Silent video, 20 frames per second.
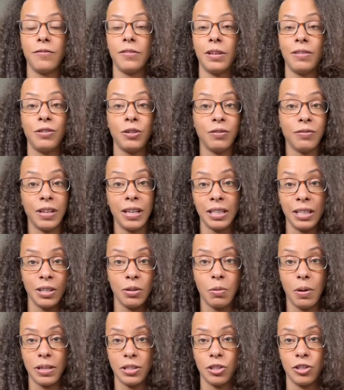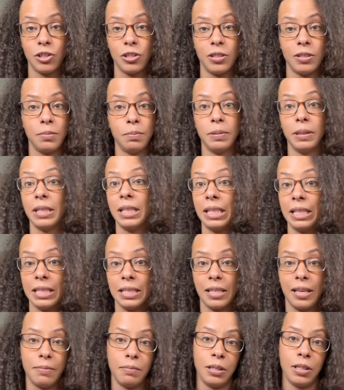If you have any questions, please
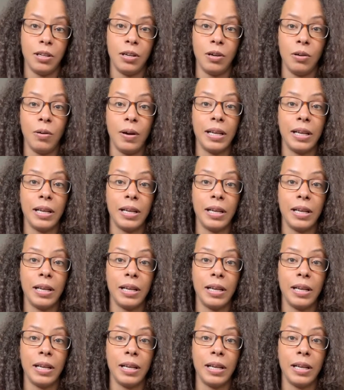let me know.